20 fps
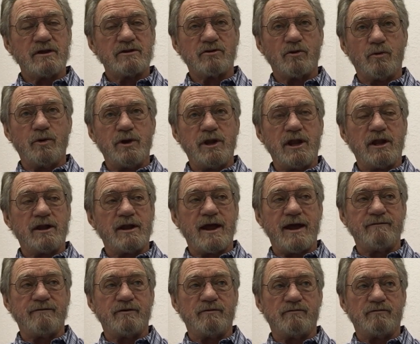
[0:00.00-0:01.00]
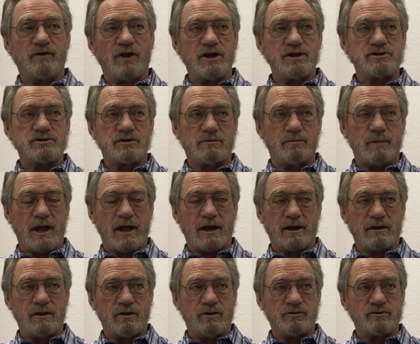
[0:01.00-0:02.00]
So we didn't have inflation
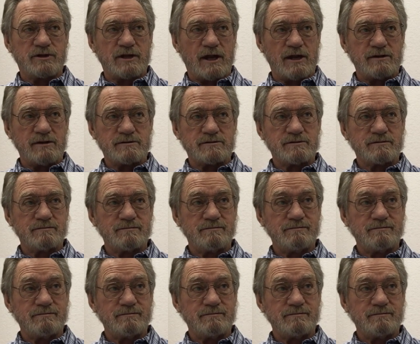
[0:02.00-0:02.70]
back in those days.